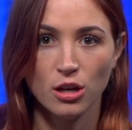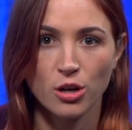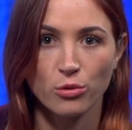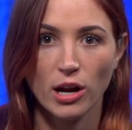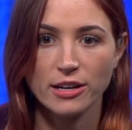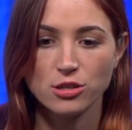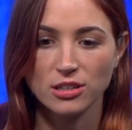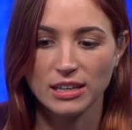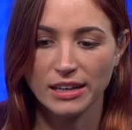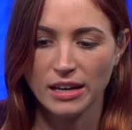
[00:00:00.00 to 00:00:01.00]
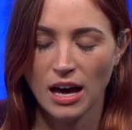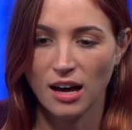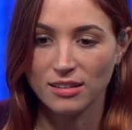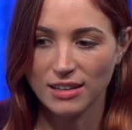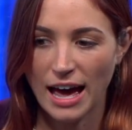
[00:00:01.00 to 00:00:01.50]
we're actually
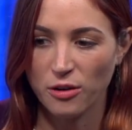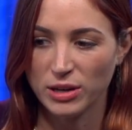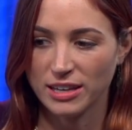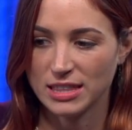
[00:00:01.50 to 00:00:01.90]
allowing